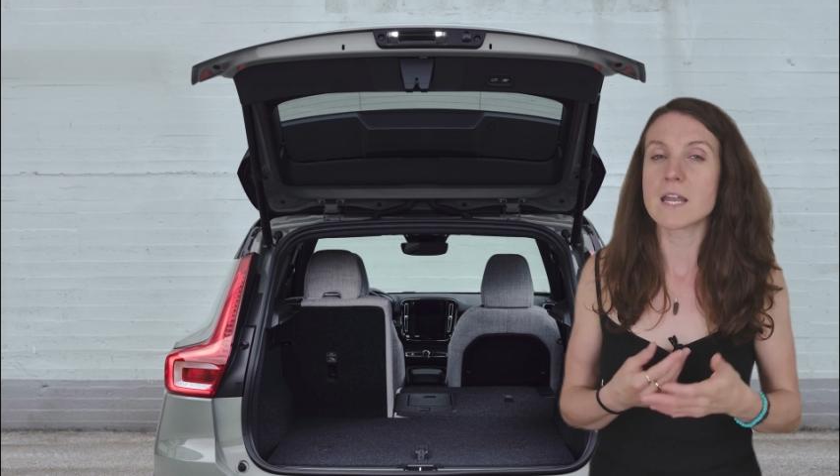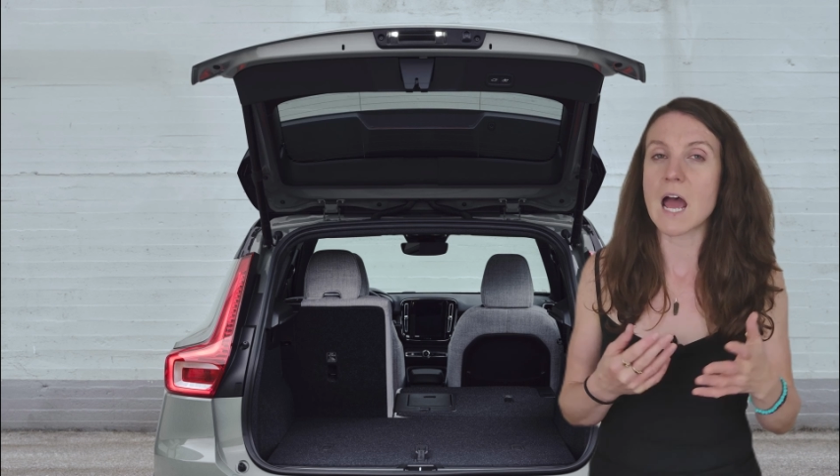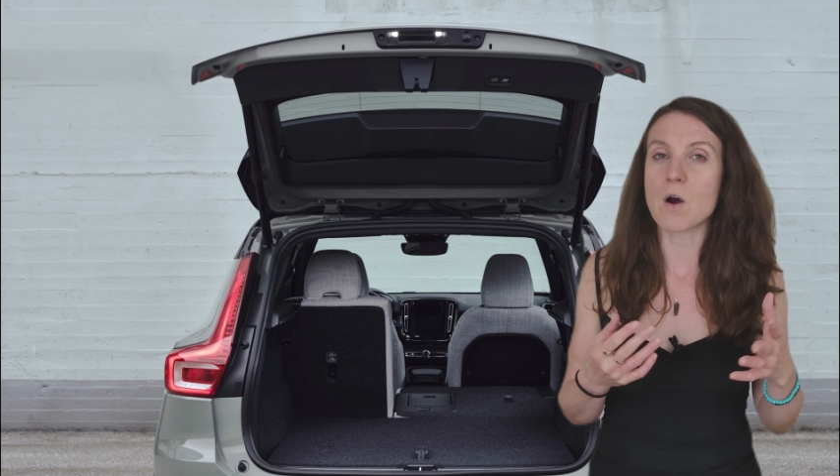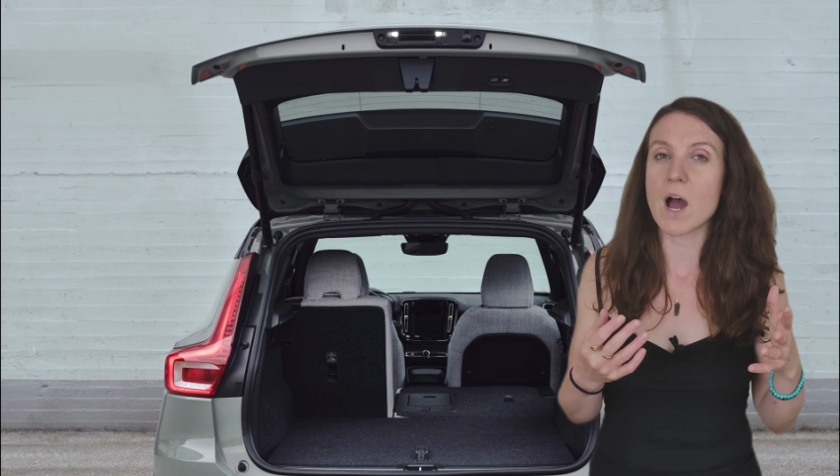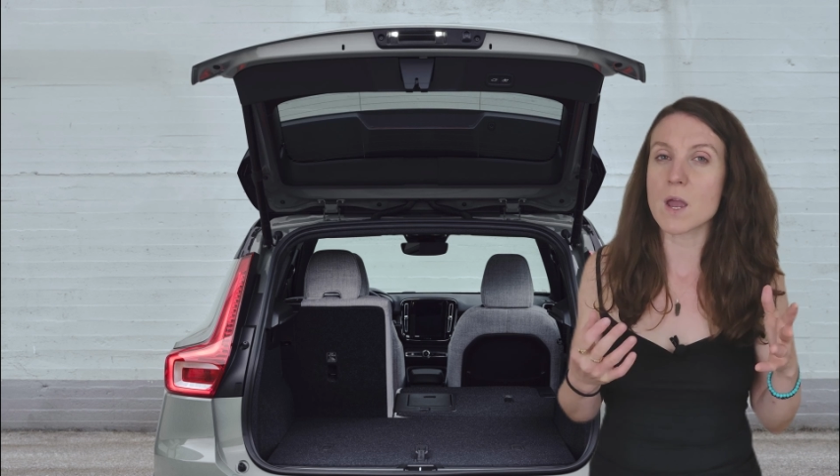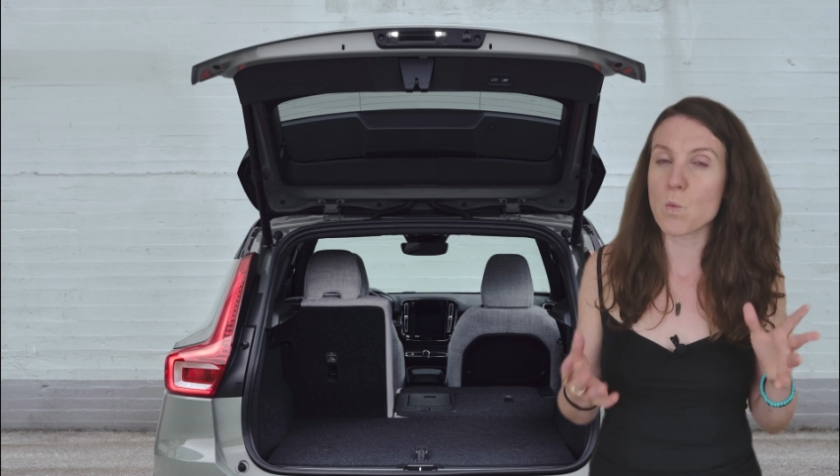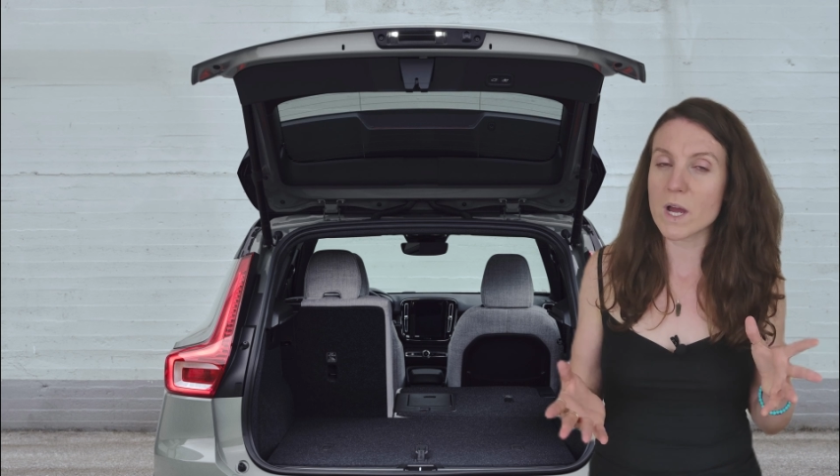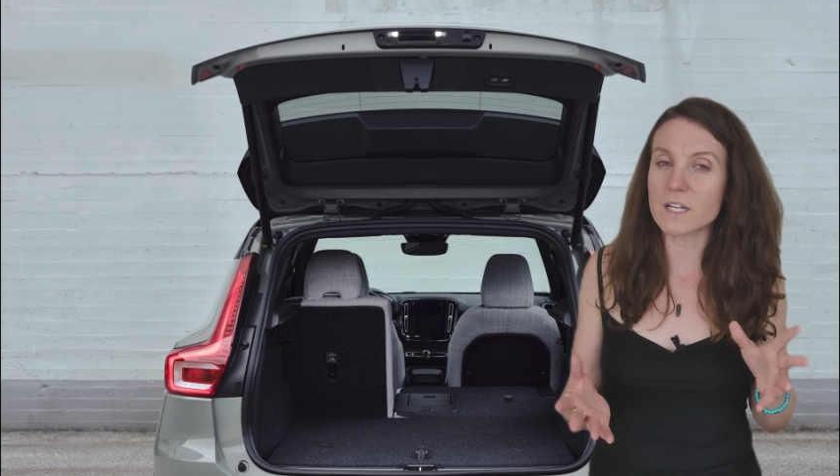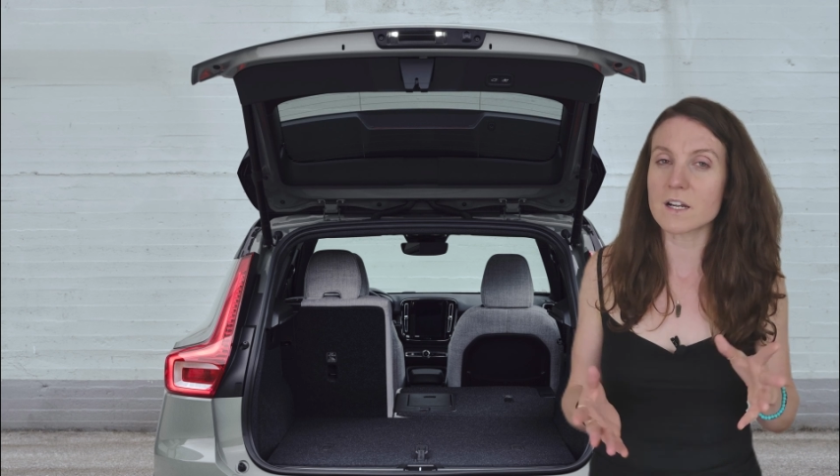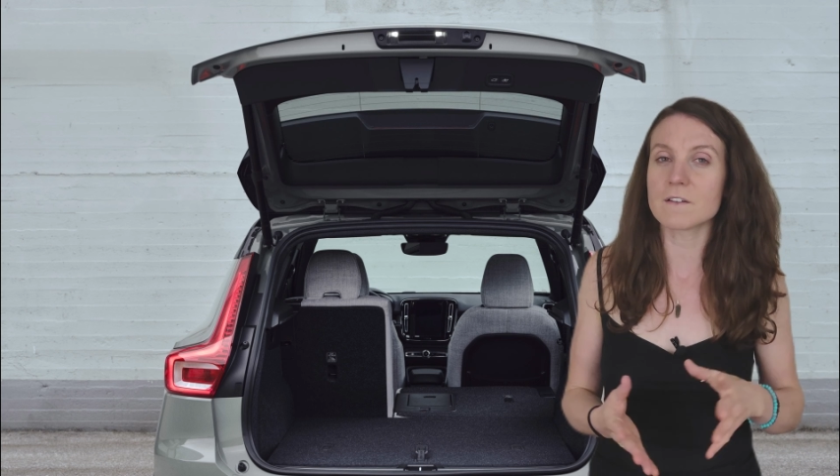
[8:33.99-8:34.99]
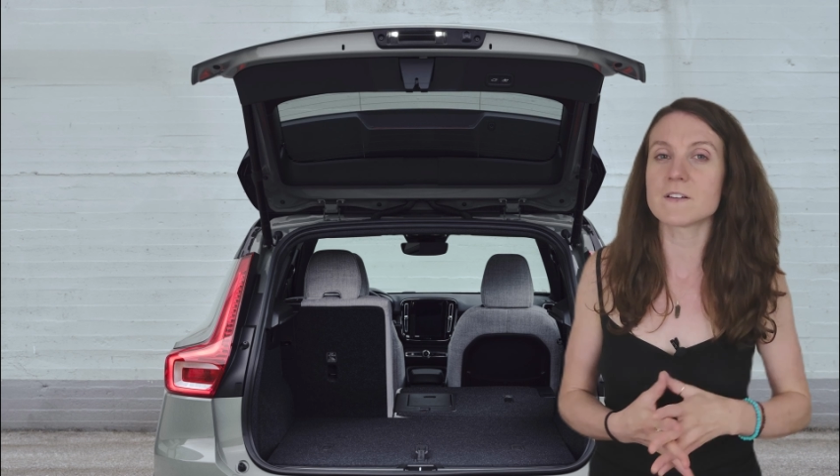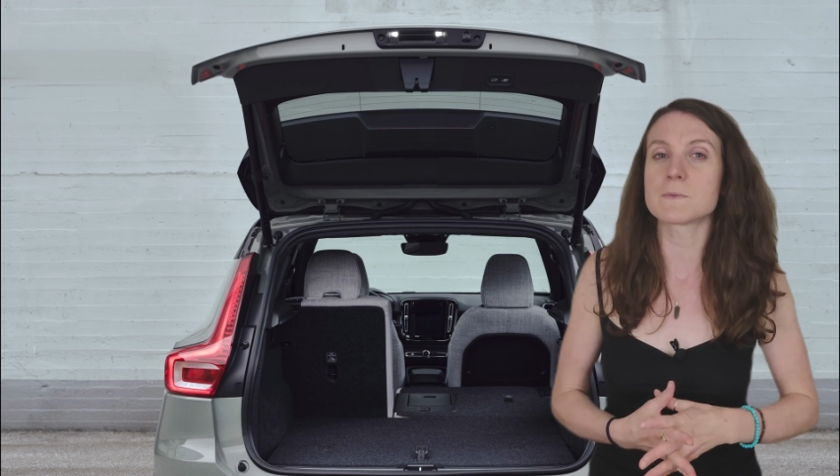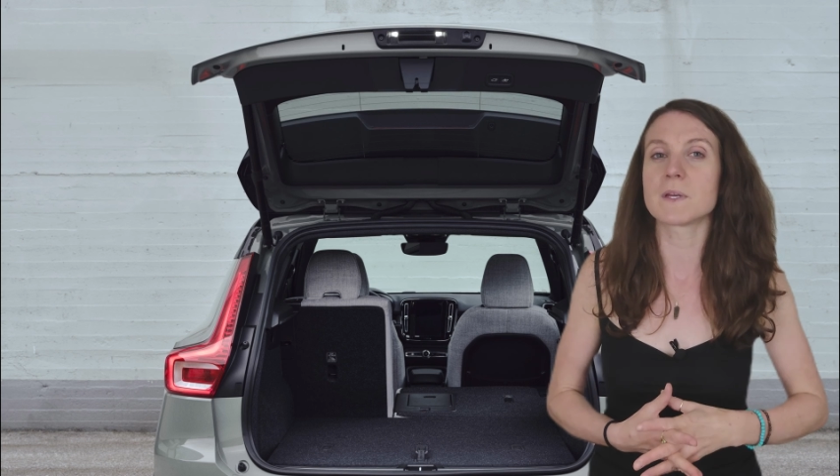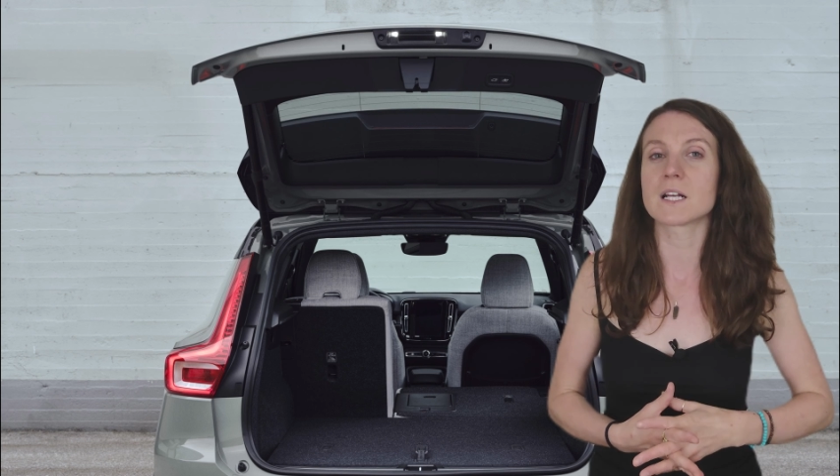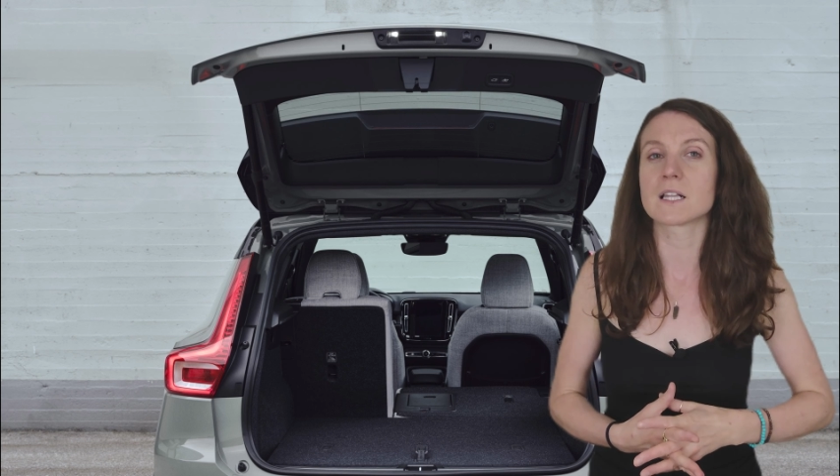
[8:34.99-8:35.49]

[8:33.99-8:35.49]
Now, I wonder if it's been